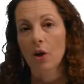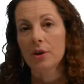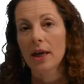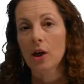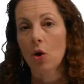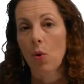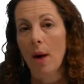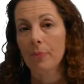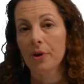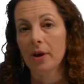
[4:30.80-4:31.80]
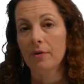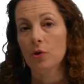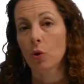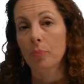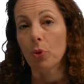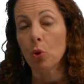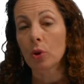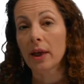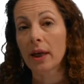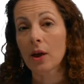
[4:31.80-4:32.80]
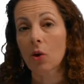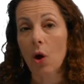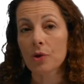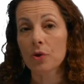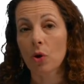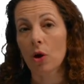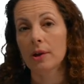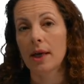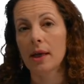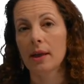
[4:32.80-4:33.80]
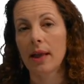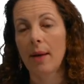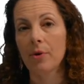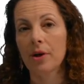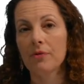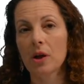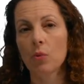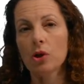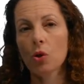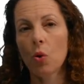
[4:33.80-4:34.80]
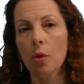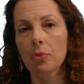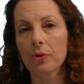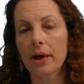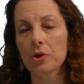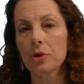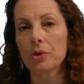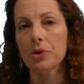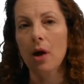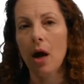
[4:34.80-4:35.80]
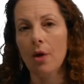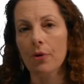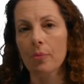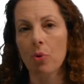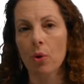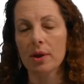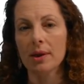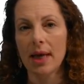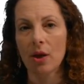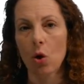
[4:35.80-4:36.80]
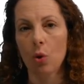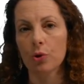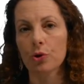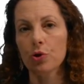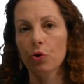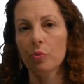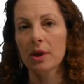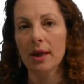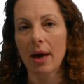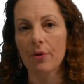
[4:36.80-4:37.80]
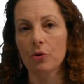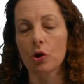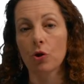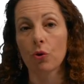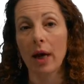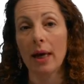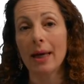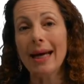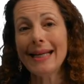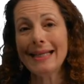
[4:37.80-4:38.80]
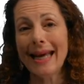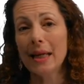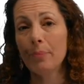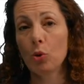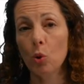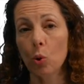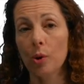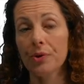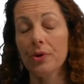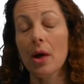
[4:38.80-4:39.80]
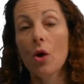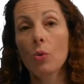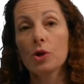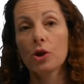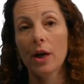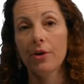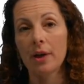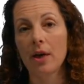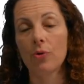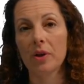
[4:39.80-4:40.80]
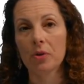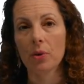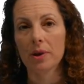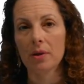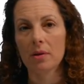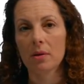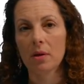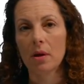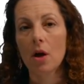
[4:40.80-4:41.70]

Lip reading: There are data cooperatives or pooling, or also called data collaboratives, in which corporations and other important data holders group together to create data pools with shared data resources.